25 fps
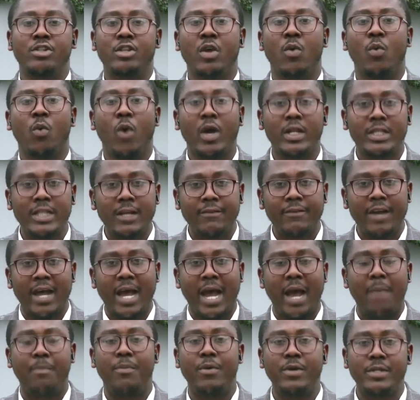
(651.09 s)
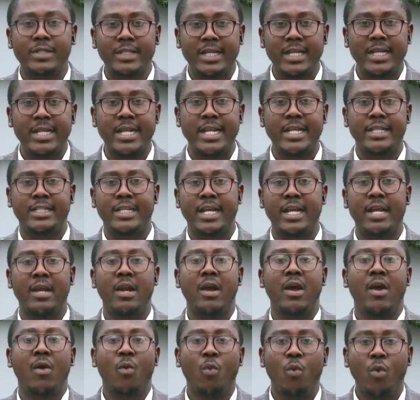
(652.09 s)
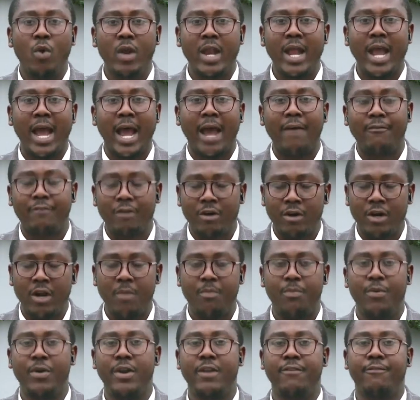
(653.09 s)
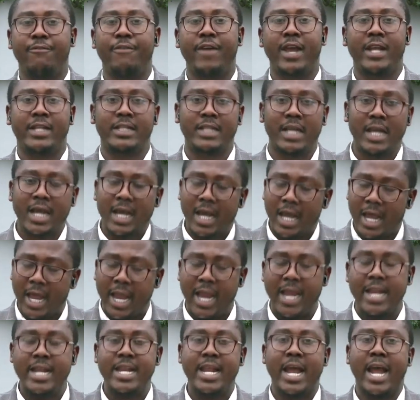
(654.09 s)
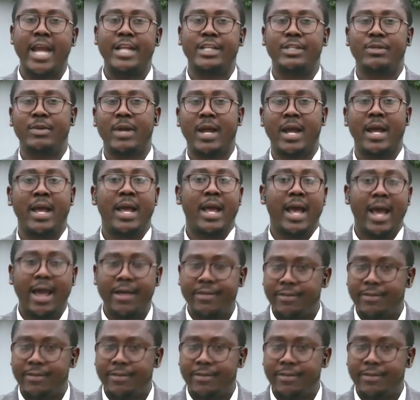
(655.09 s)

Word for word: So whatever happens in Niger will have a ripple effect in Nigeria.